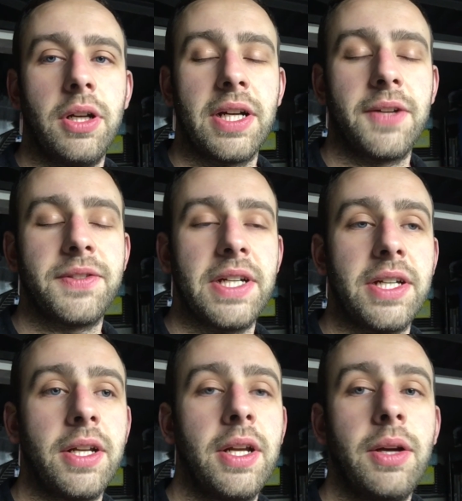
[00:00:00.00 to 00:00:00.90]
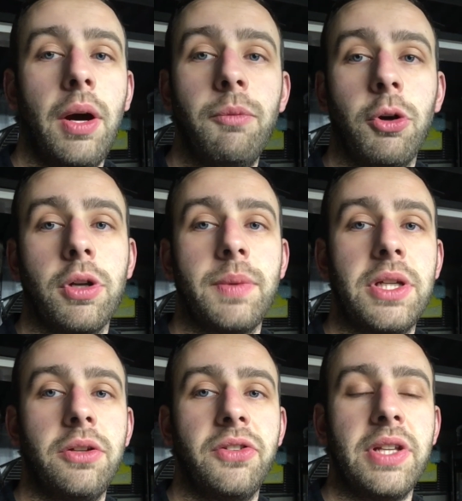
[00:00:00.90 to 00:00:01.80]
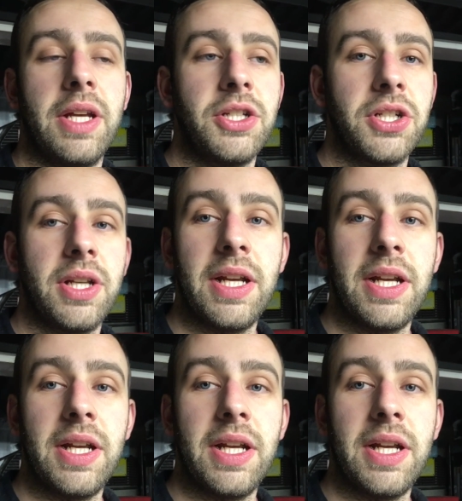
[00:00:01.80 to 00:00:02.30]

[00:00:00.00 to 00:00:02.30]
Like I've said, I'm not going to be using the engine.